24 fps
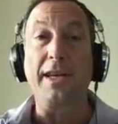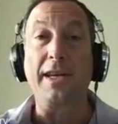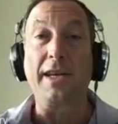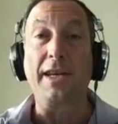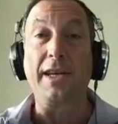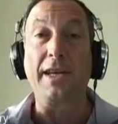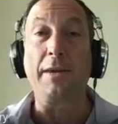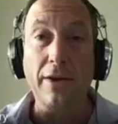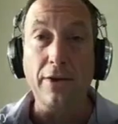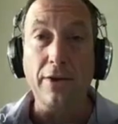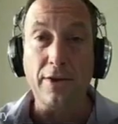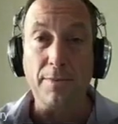
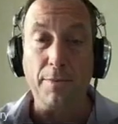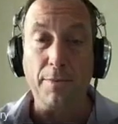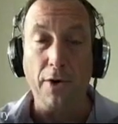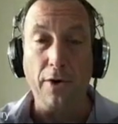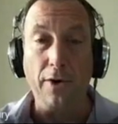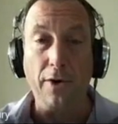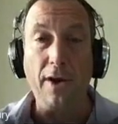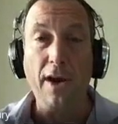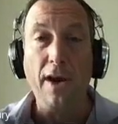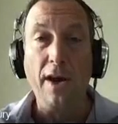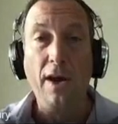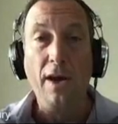
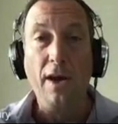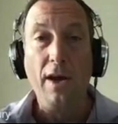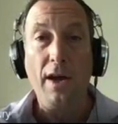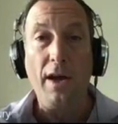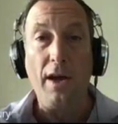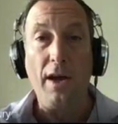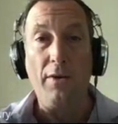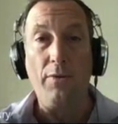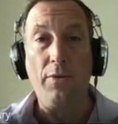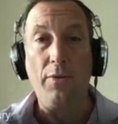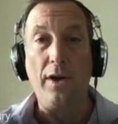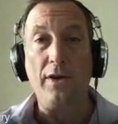Petersburg,
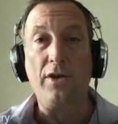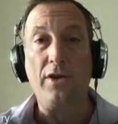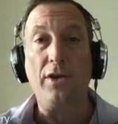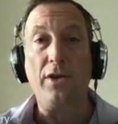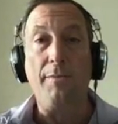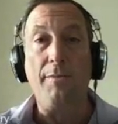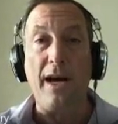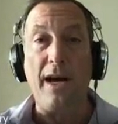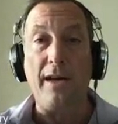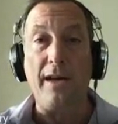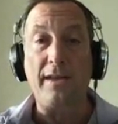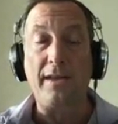
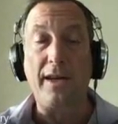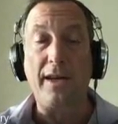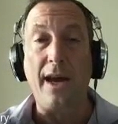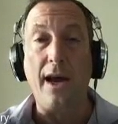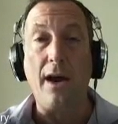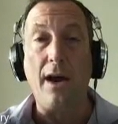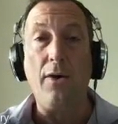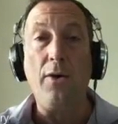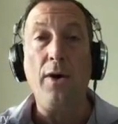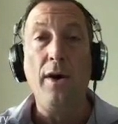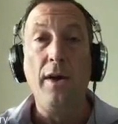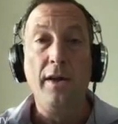Russia,
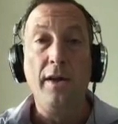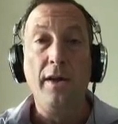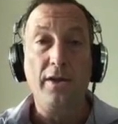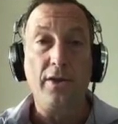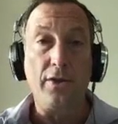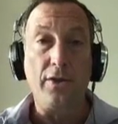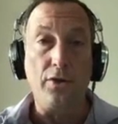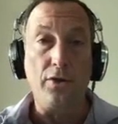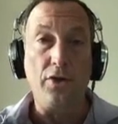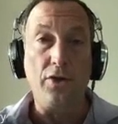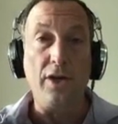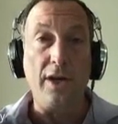Moscow,
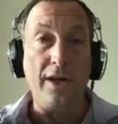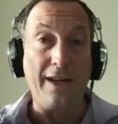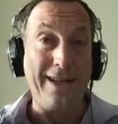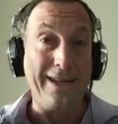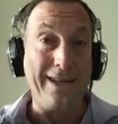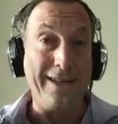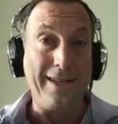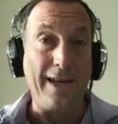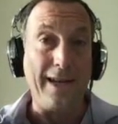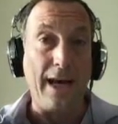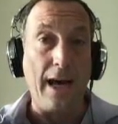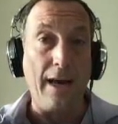Sochi, and
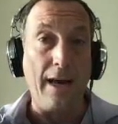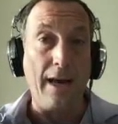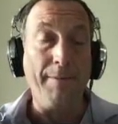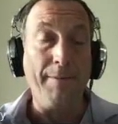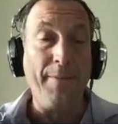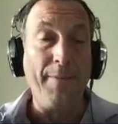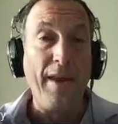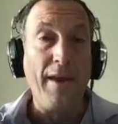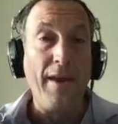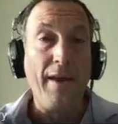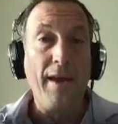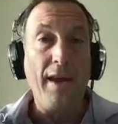Kazan.
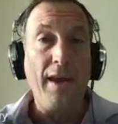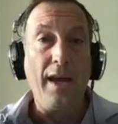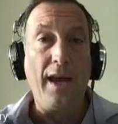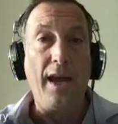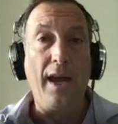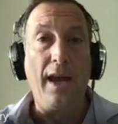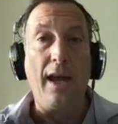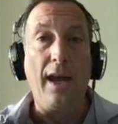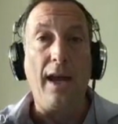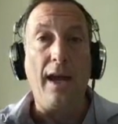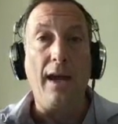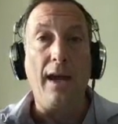
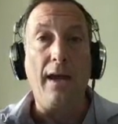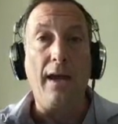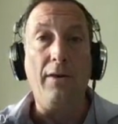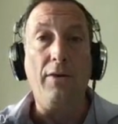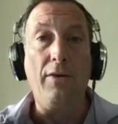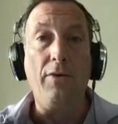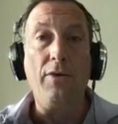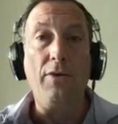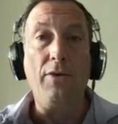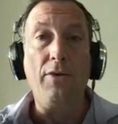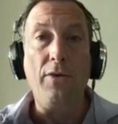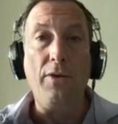
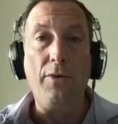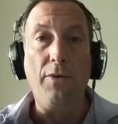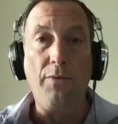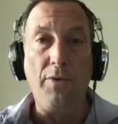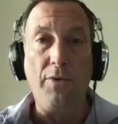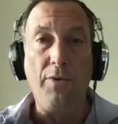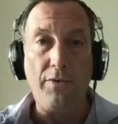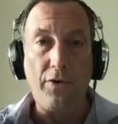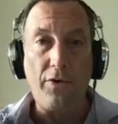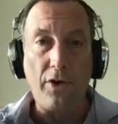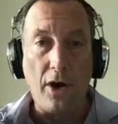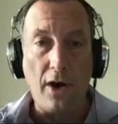And
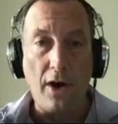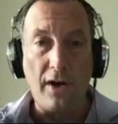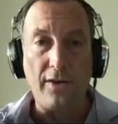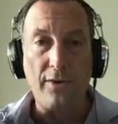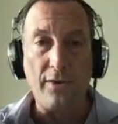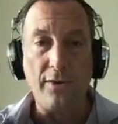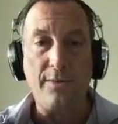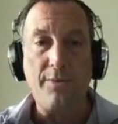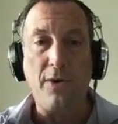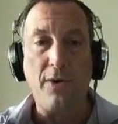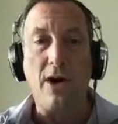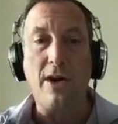Kos
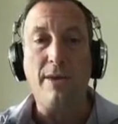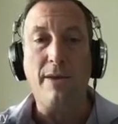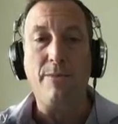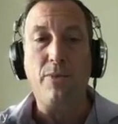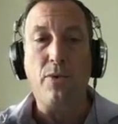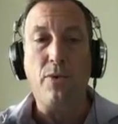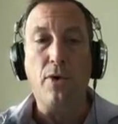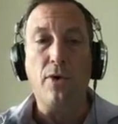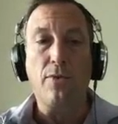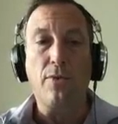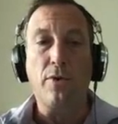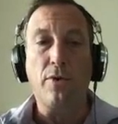was brought on
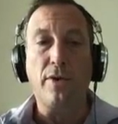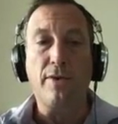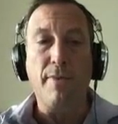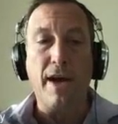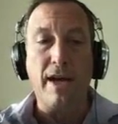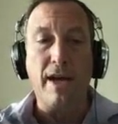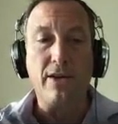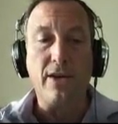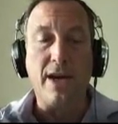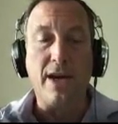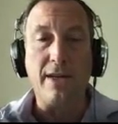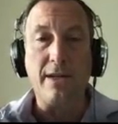board with
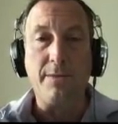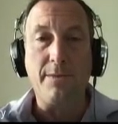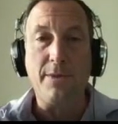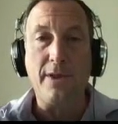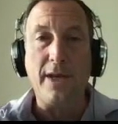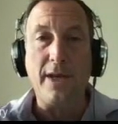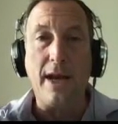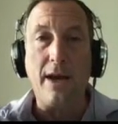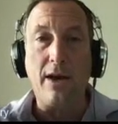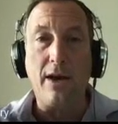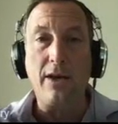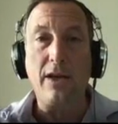Match
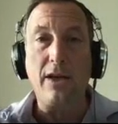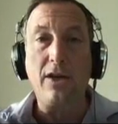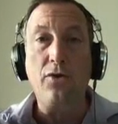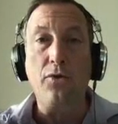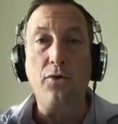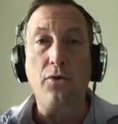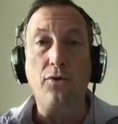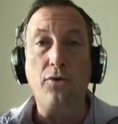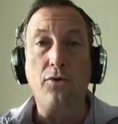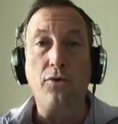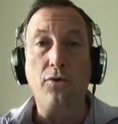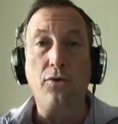Hospitality
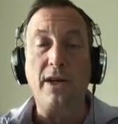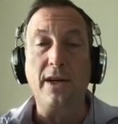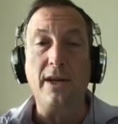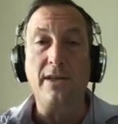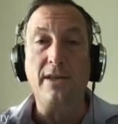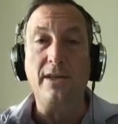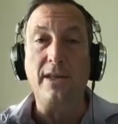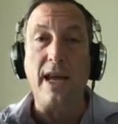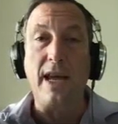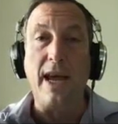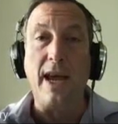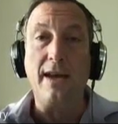Group
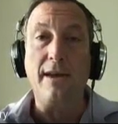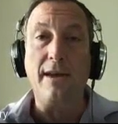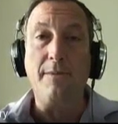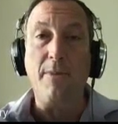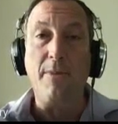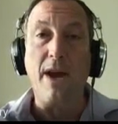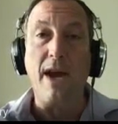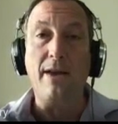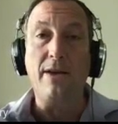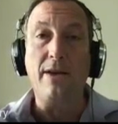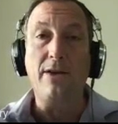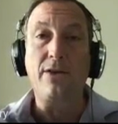because they had to
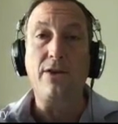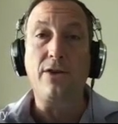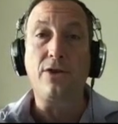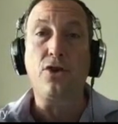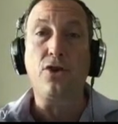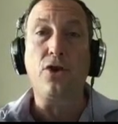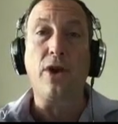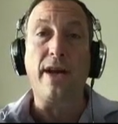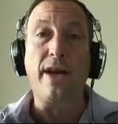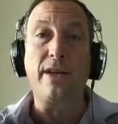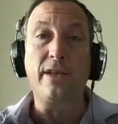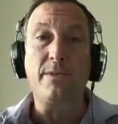manage the
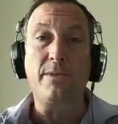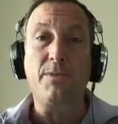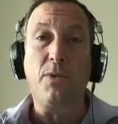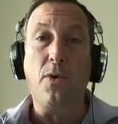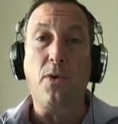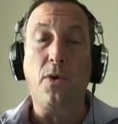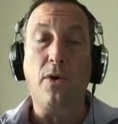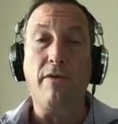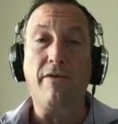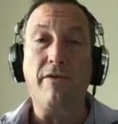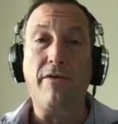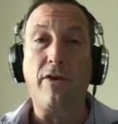
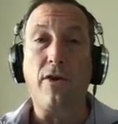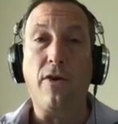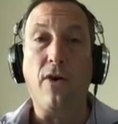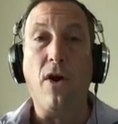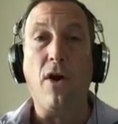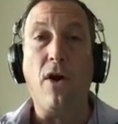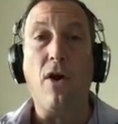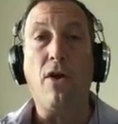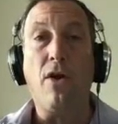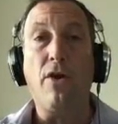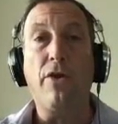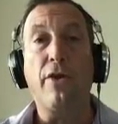transport for
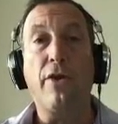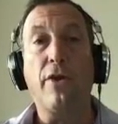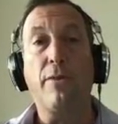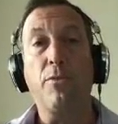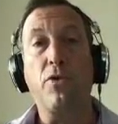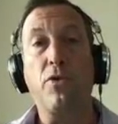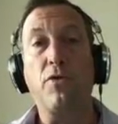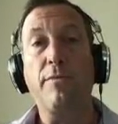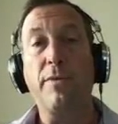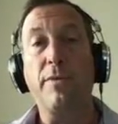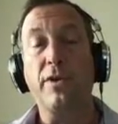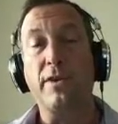all their
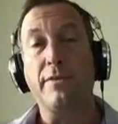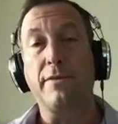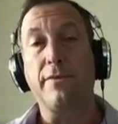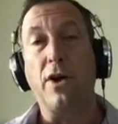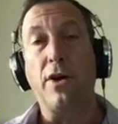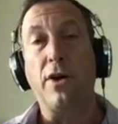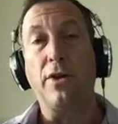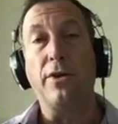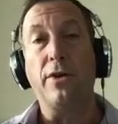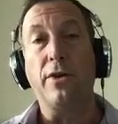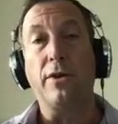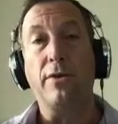movements of all
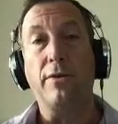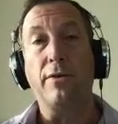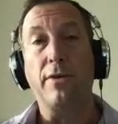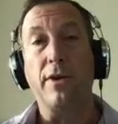their